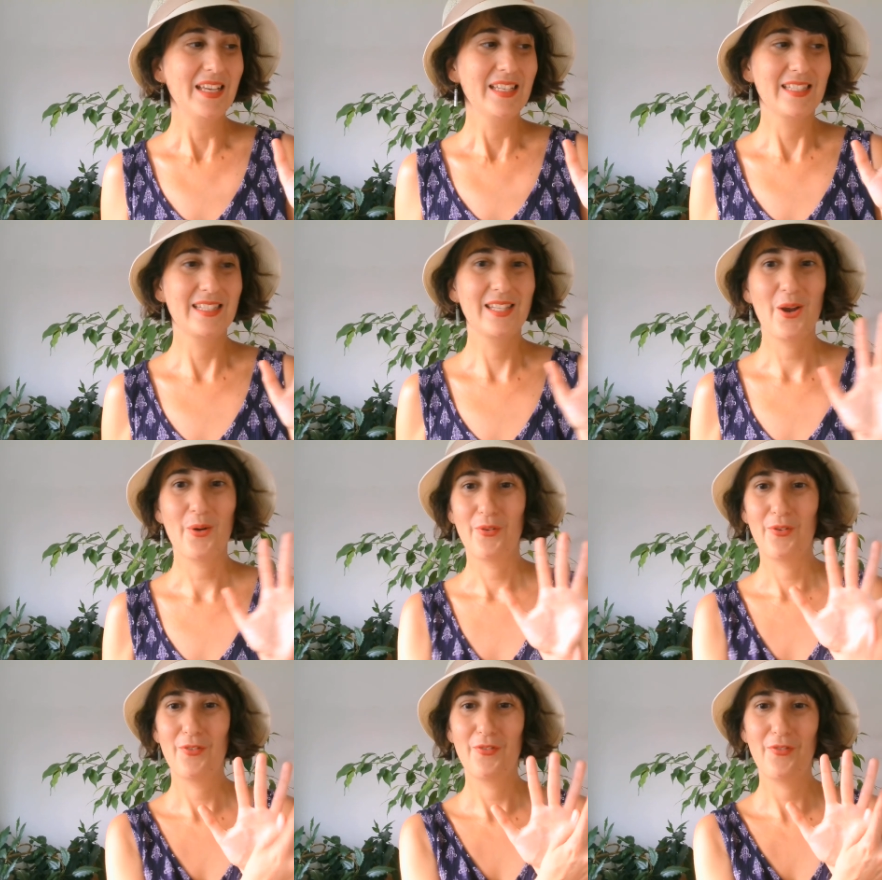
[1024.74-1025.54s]

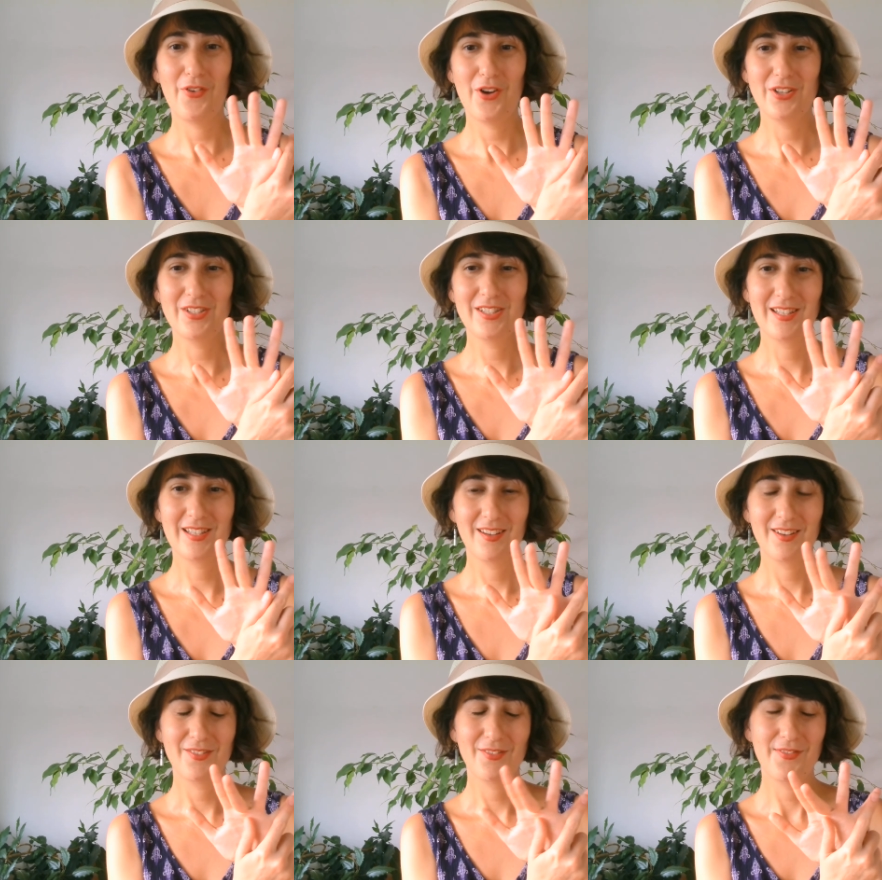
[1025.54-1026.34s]
So first
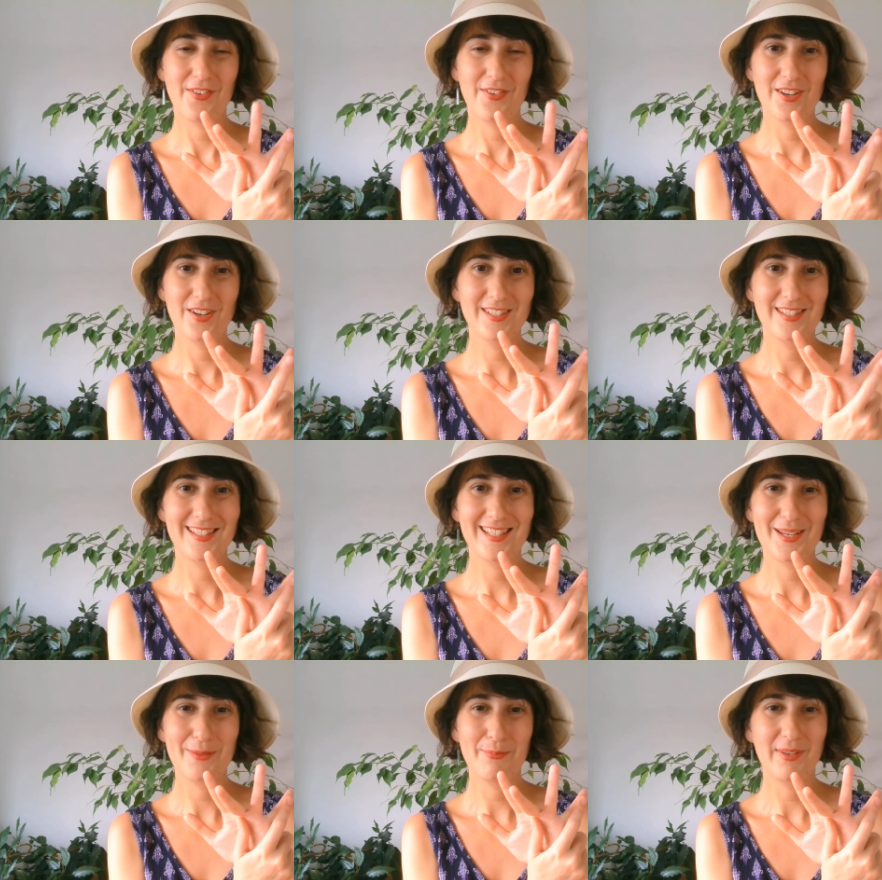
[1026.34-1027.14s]

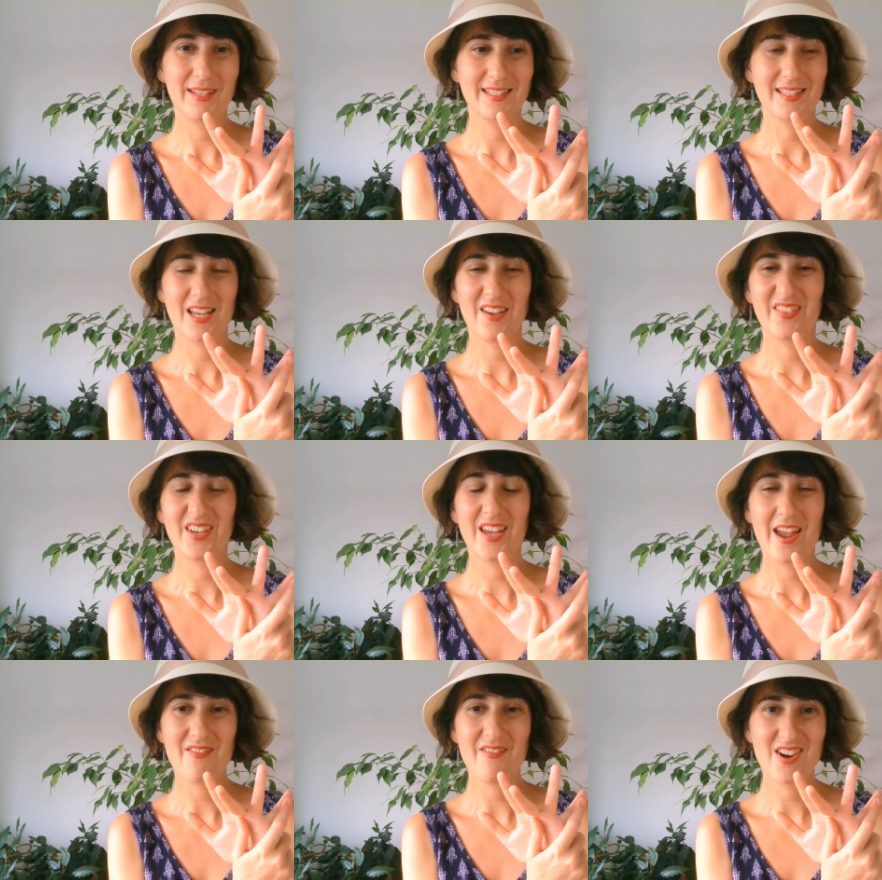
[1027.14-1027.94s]
tip is
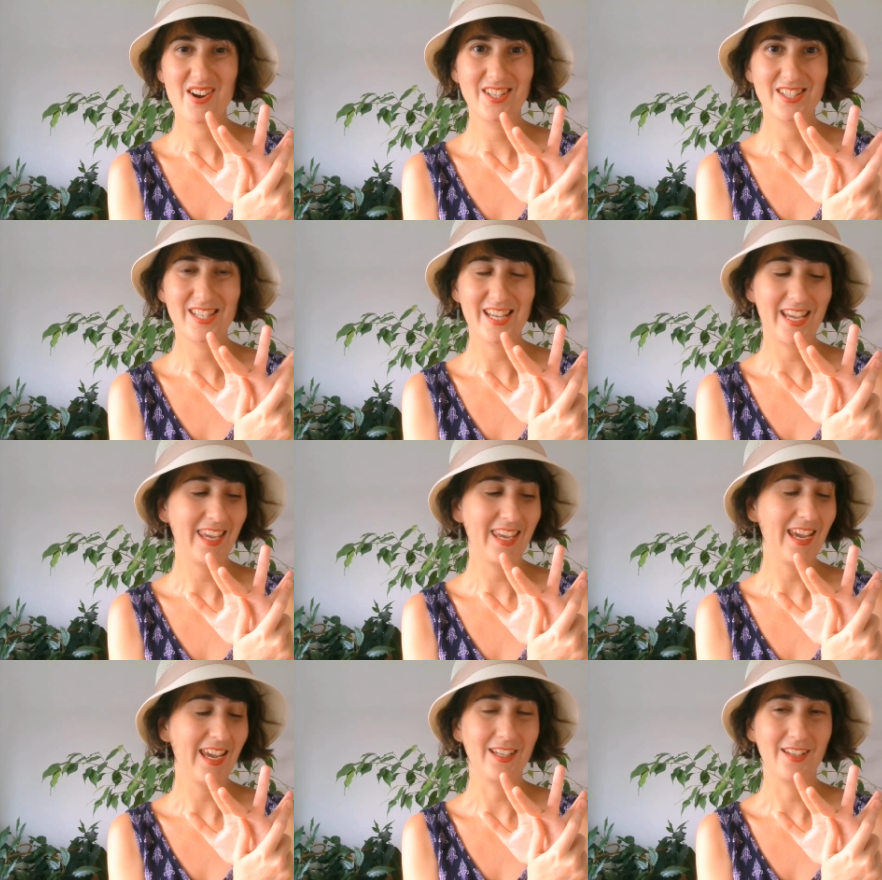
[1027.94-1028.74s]
never ever
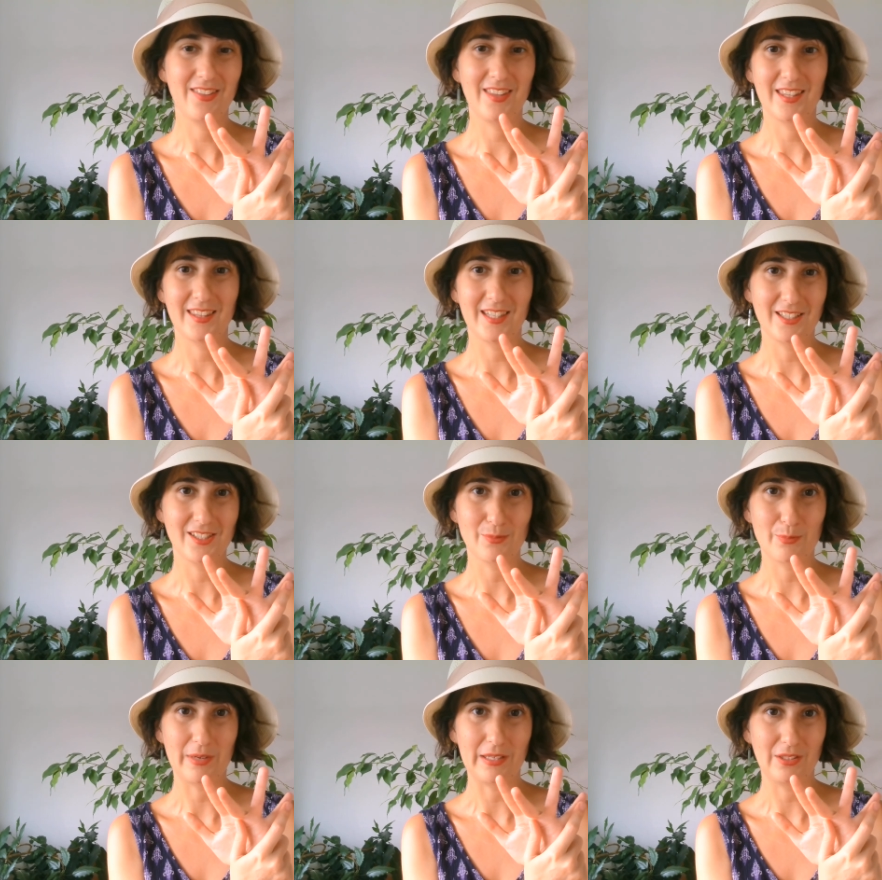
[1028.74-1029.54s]
take anything that
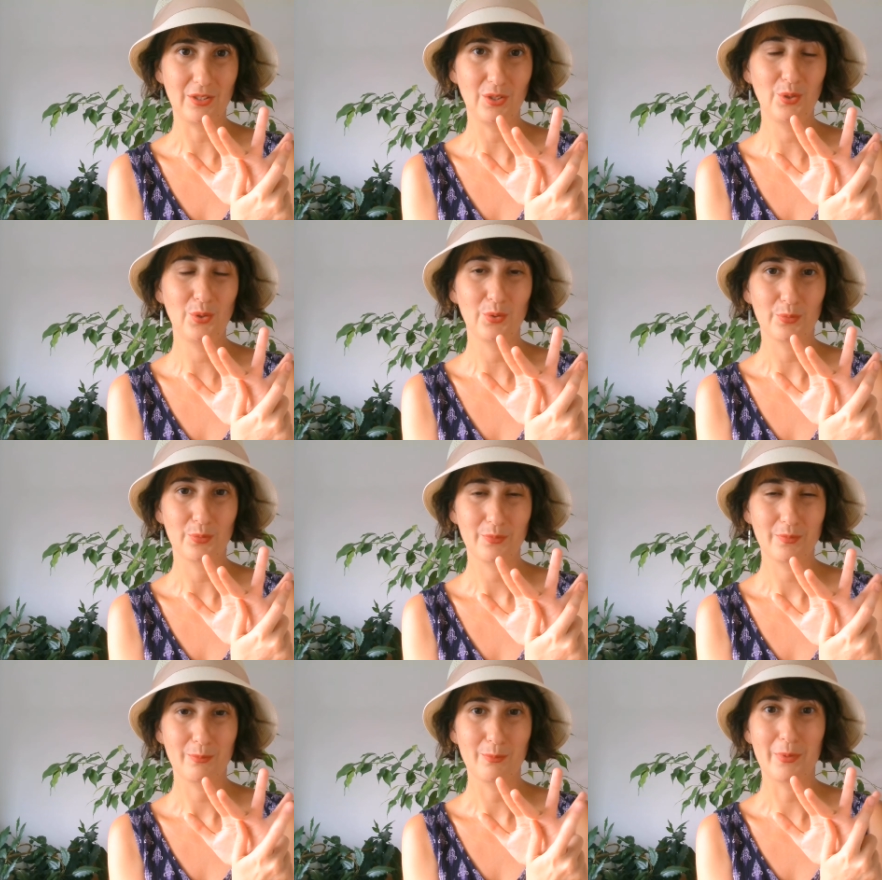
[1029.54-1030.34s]
is brand
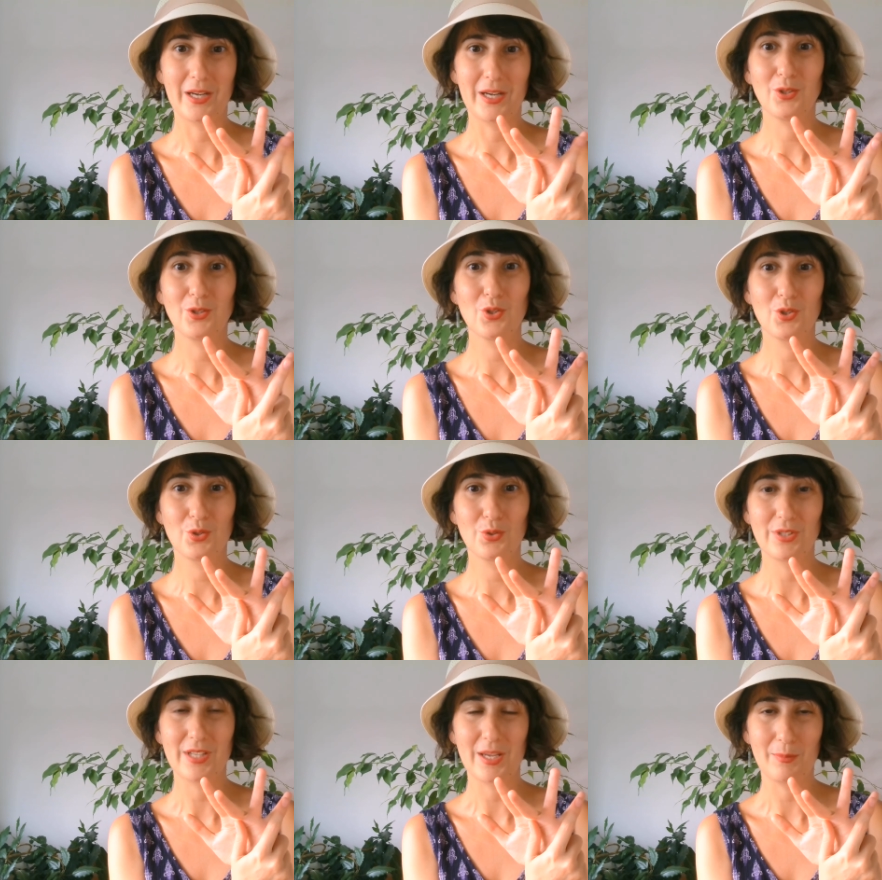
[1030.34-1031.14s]
new
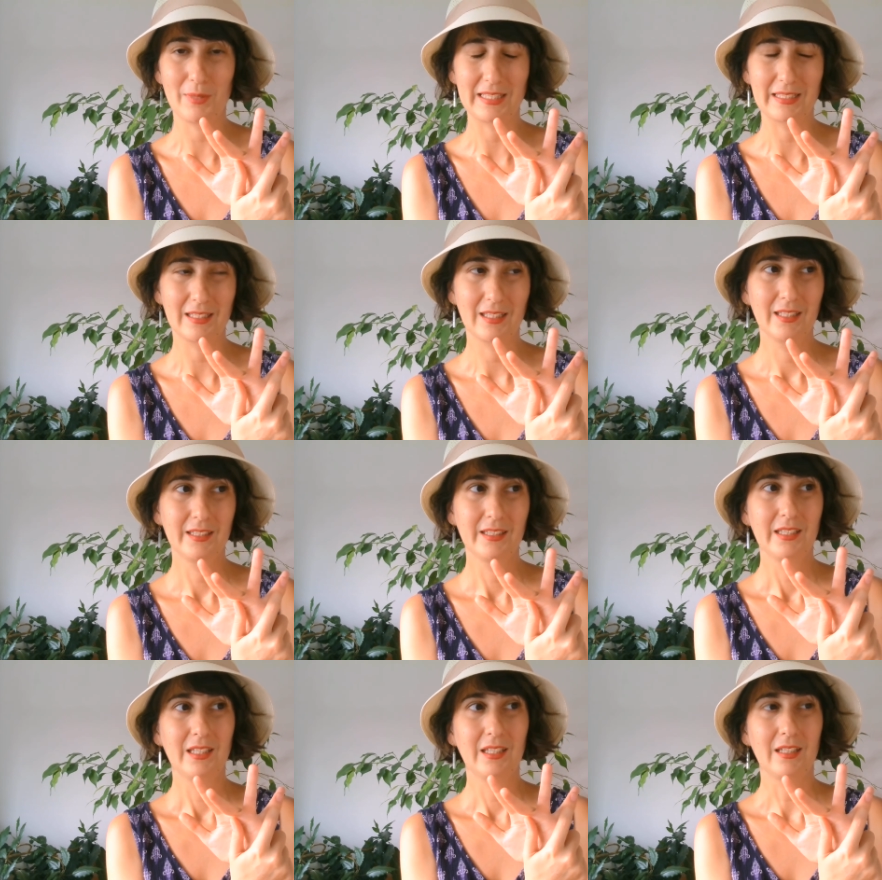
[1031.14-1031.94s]
shoes, I mean.
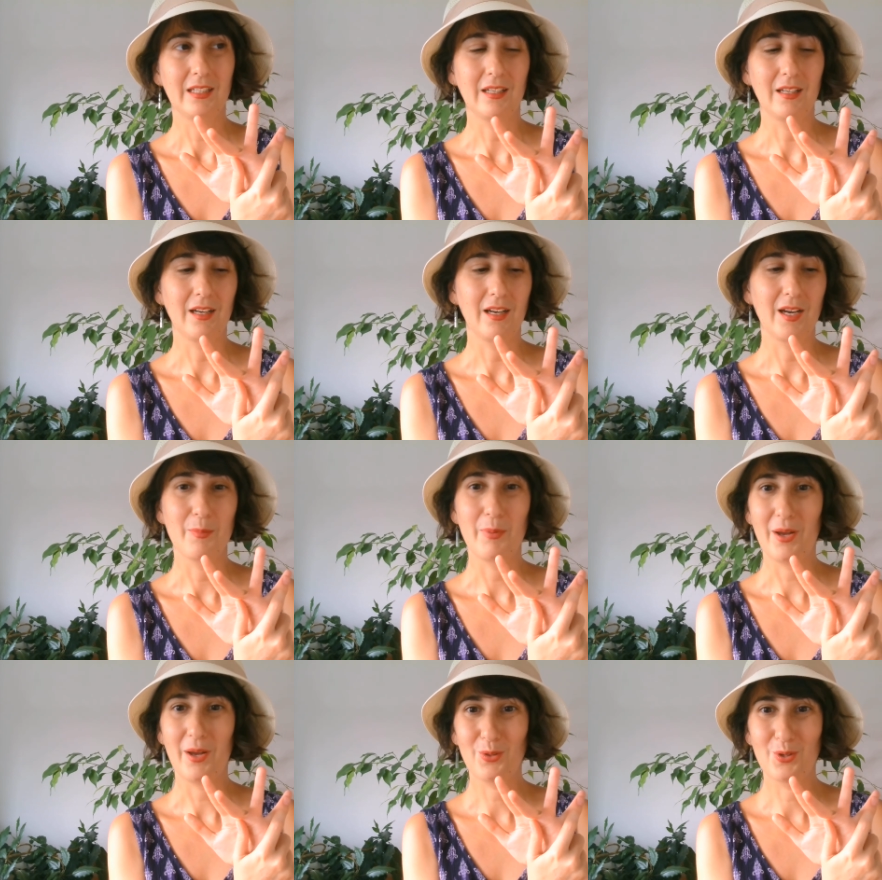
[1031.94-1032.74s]

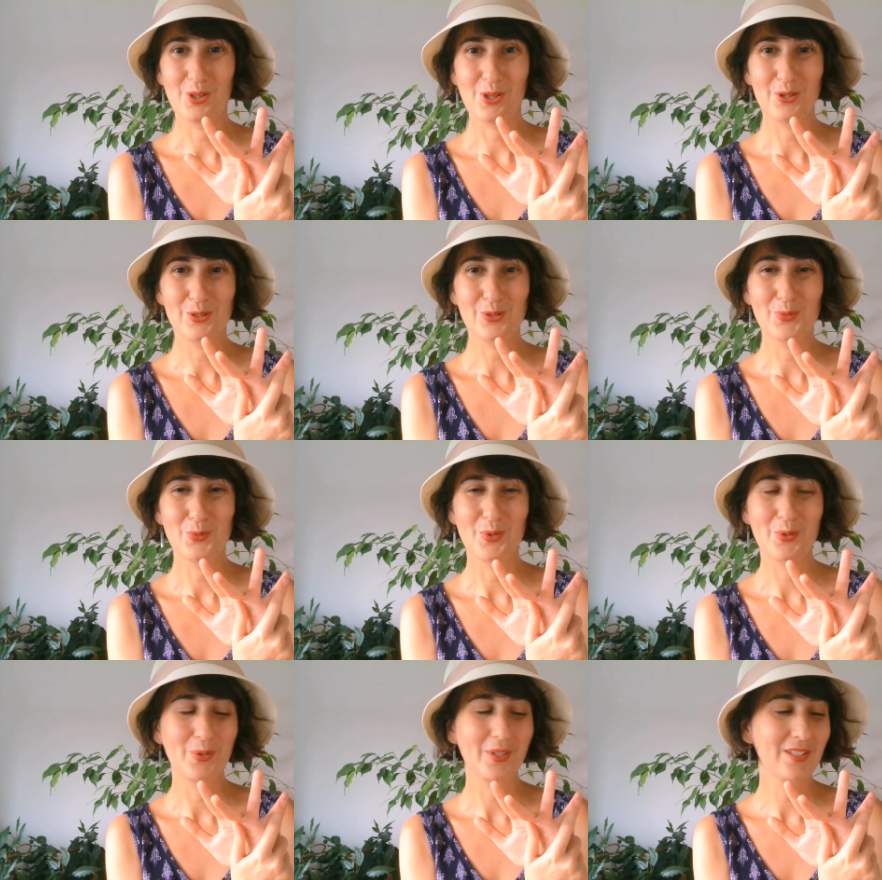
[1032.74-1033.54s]
About clothes
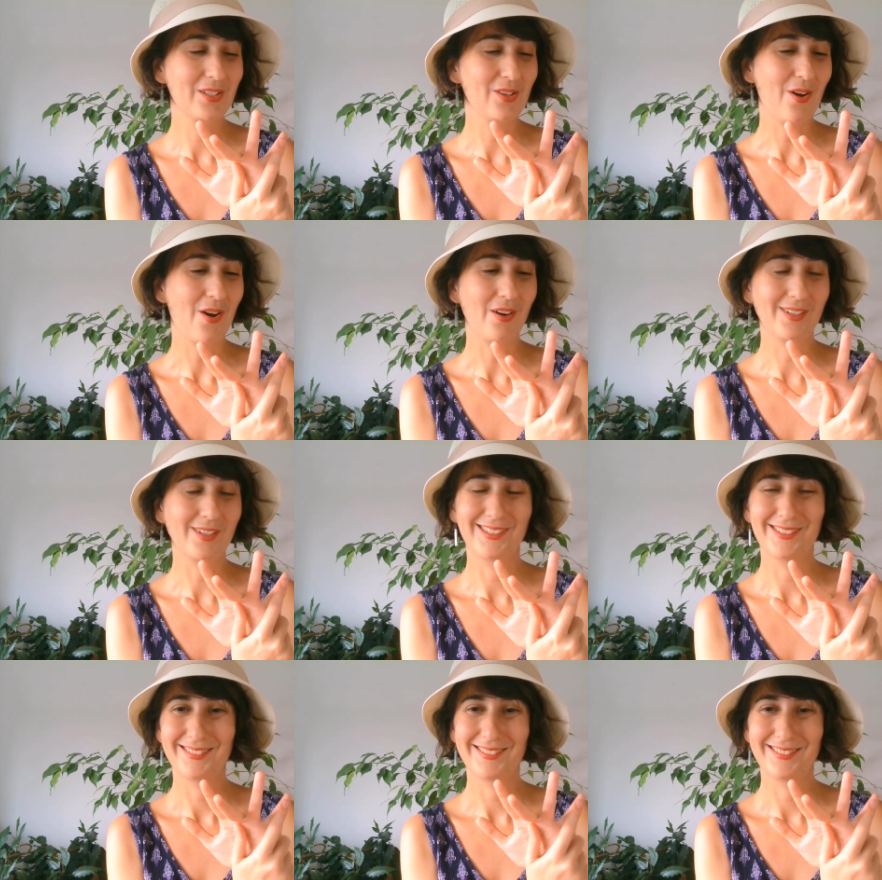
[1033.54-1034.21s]
we will talk